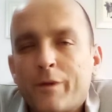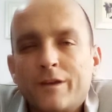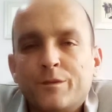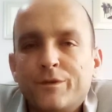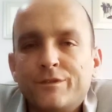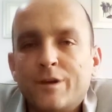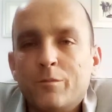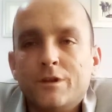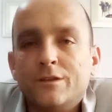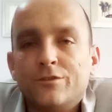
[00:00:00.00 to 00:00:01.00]
basically means
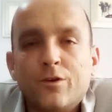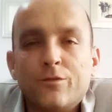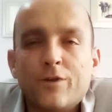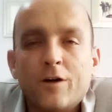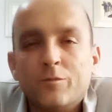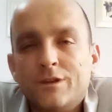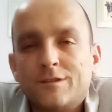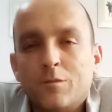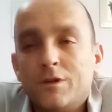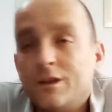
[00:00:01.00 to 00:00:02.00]
10 minutes. You've got 5
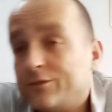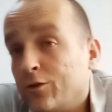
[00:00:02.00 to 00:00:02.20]
minutes, 10 minutes.